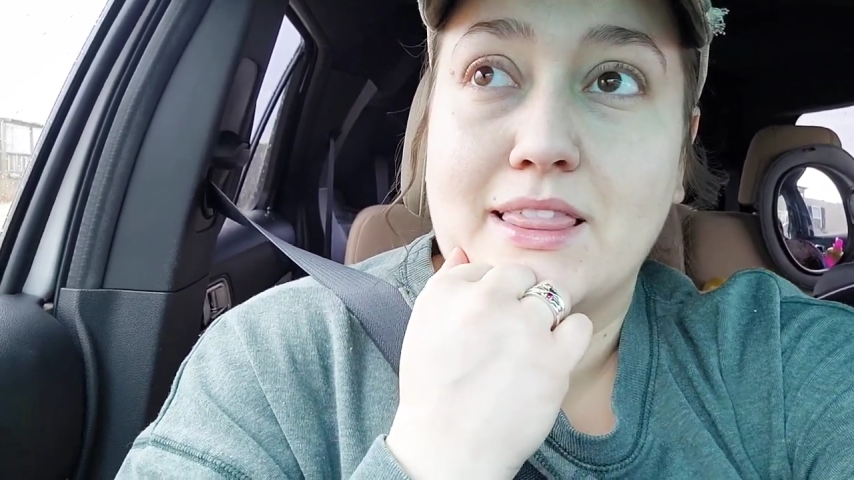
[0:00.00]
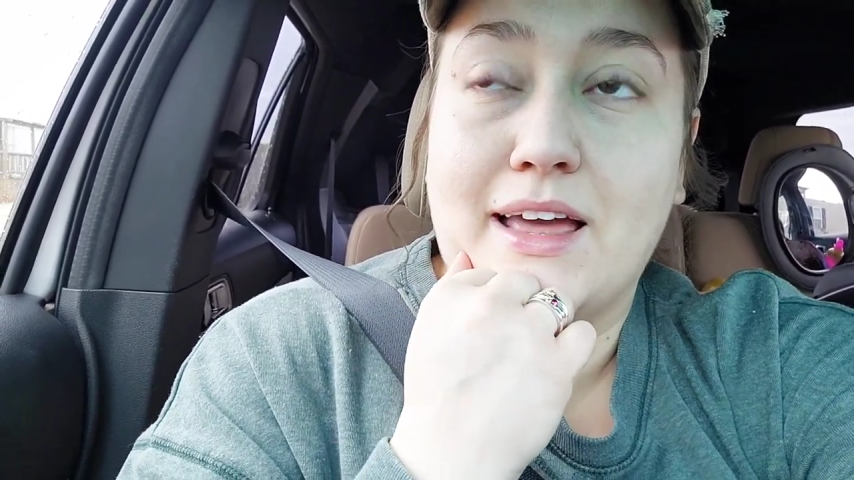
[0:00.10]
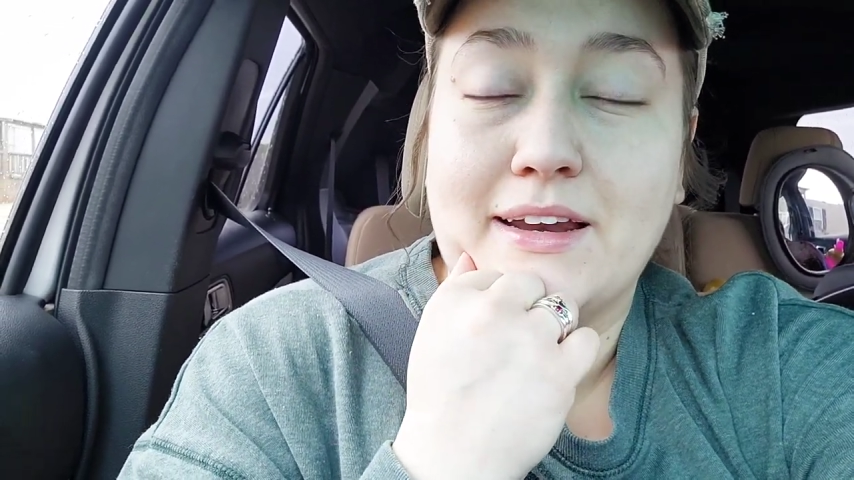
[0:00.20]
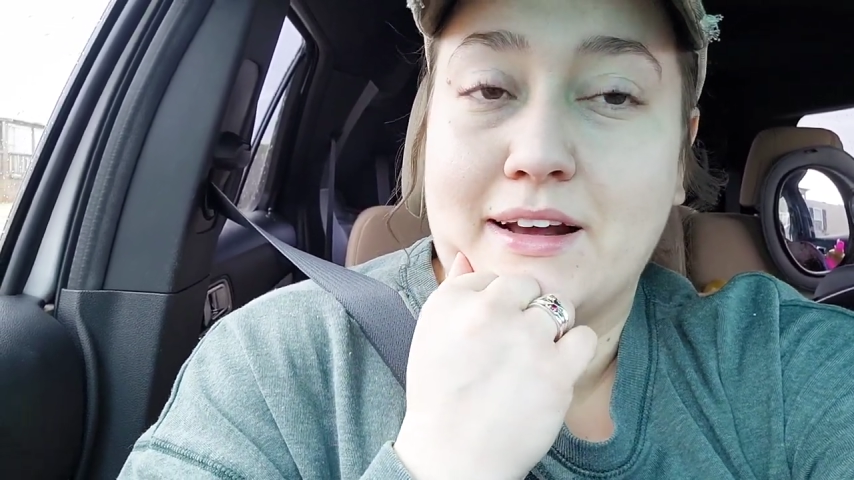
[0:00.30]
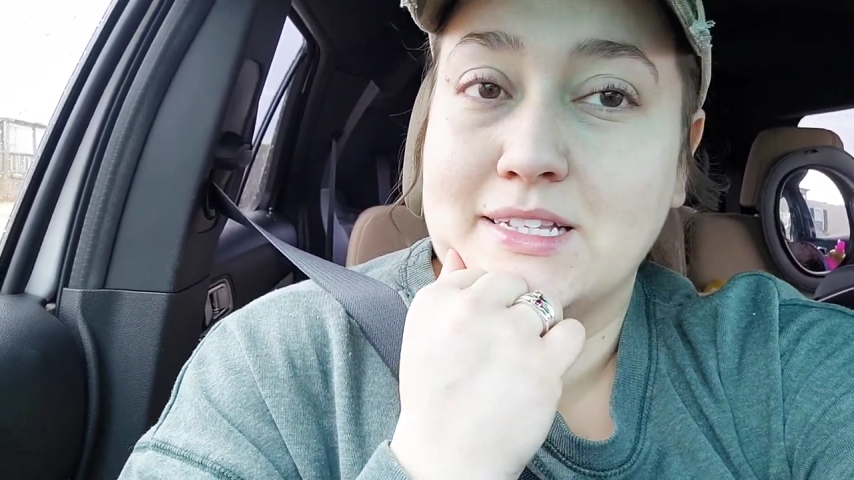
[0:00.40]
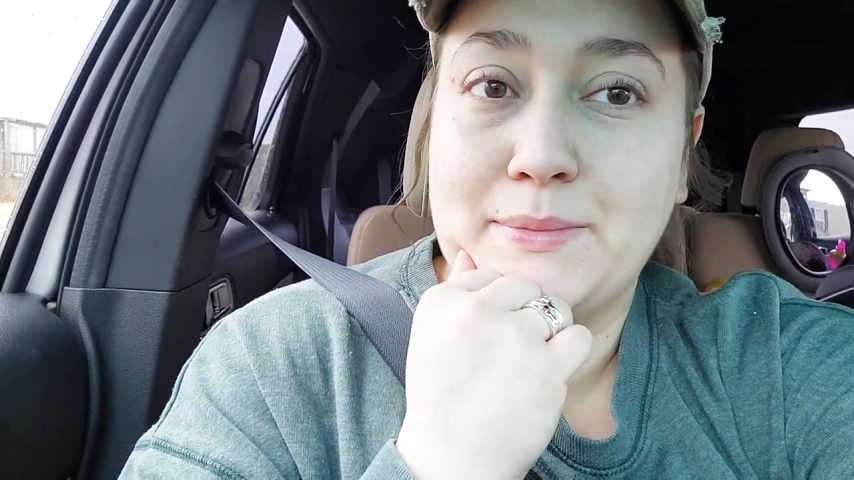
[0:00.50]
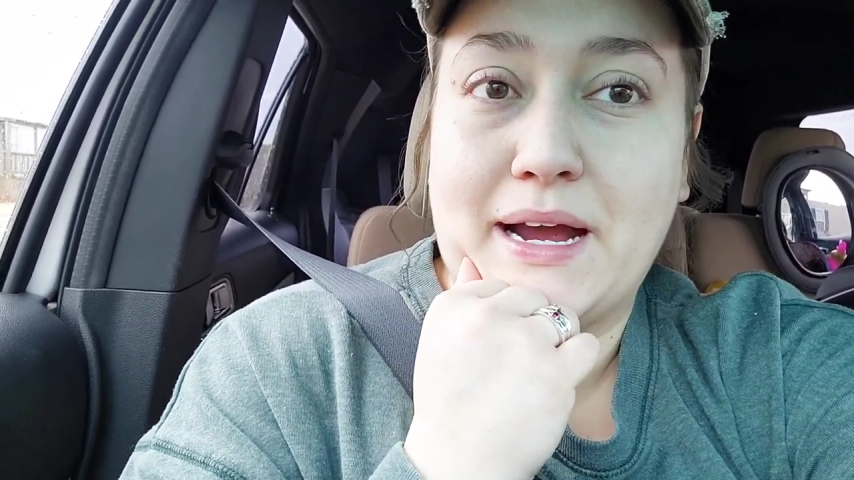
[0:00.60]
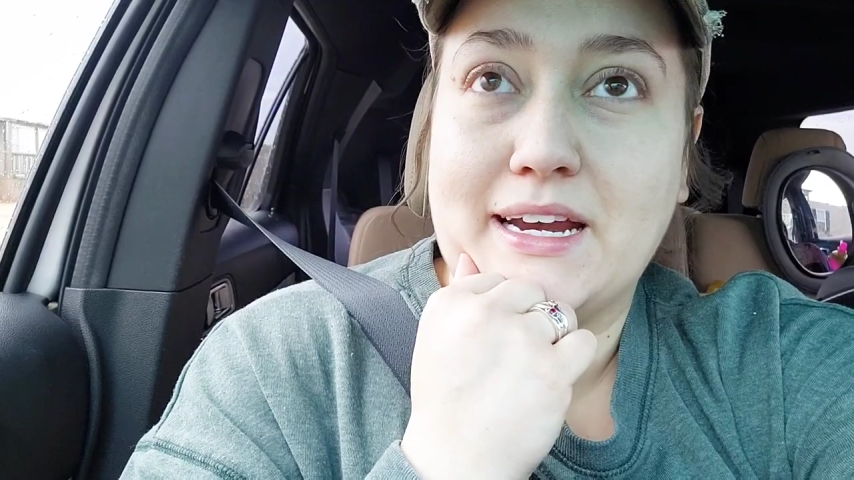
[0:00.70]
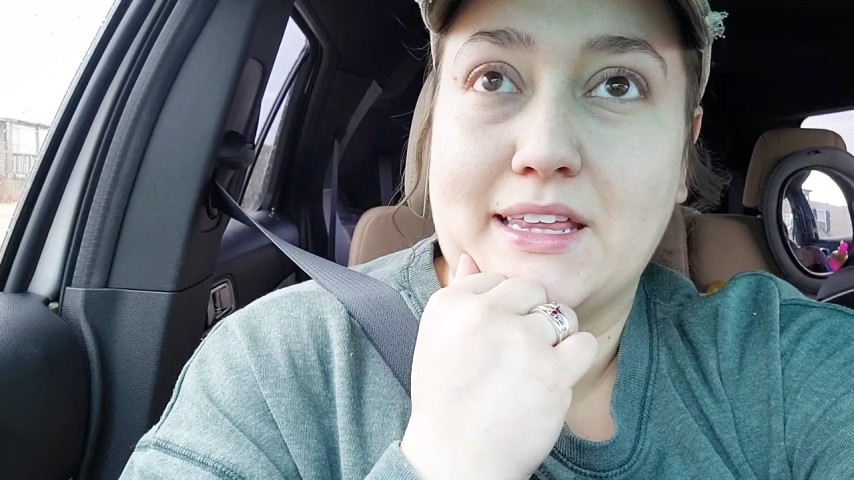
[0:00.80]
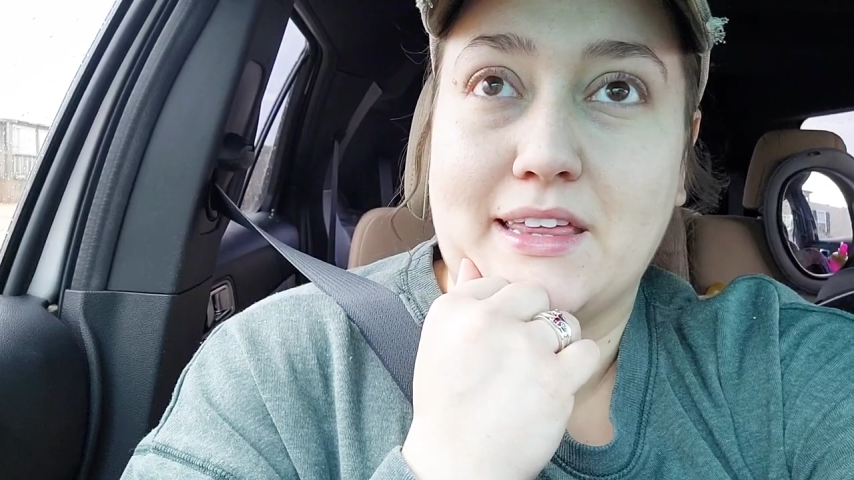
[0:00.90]
like not to
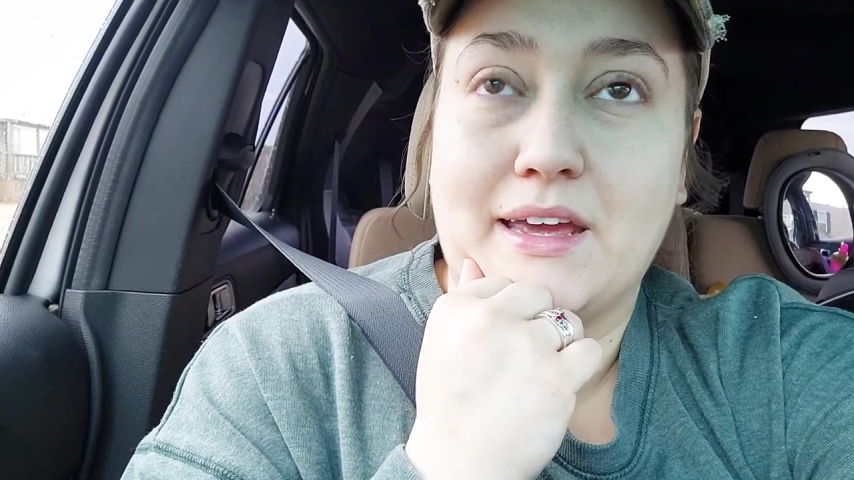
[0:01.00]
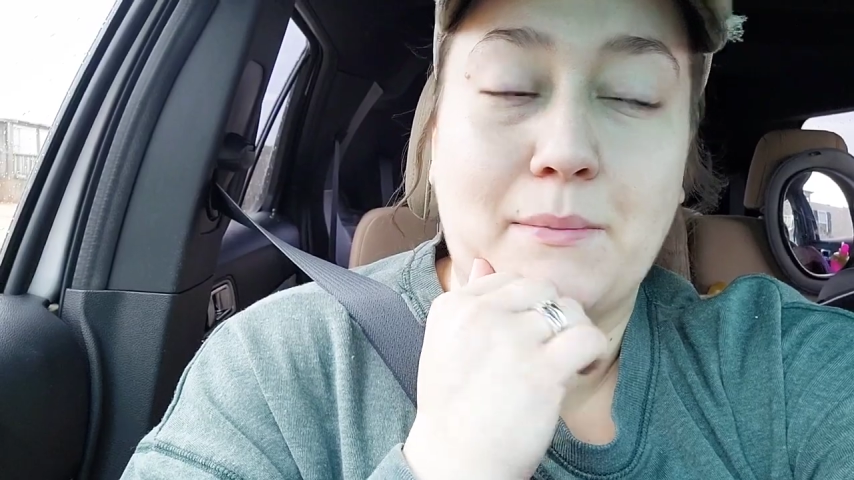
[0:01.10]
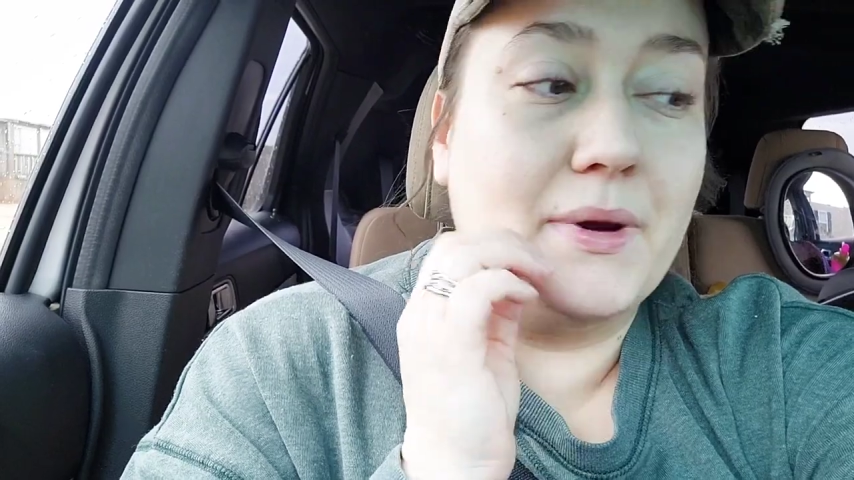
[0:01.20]
buy anything,